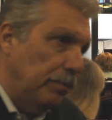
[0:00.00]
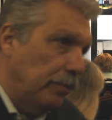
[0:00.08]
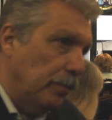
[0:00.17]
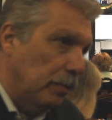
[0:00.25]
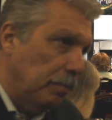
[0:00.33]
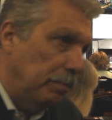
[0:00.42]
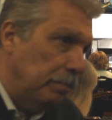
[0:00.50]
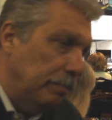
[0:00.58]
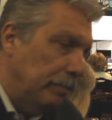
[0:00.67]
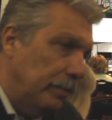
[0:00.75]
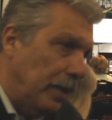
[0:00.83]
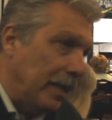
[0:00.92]
or
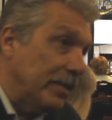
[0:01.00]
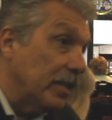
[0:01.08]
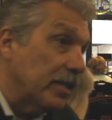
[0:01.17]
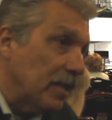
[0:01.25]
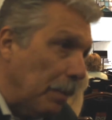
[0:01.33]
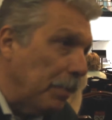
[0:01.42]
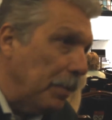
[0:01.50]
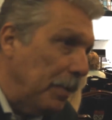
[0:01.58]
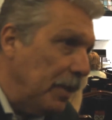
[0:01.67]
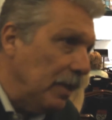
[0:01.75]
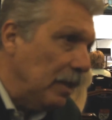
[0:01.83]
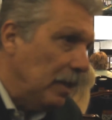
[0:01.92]
as a
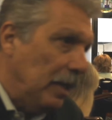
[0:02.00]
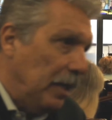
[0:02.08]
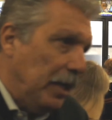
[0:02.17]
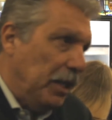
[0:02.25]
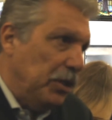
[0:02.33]
supplement, yeah, yeah.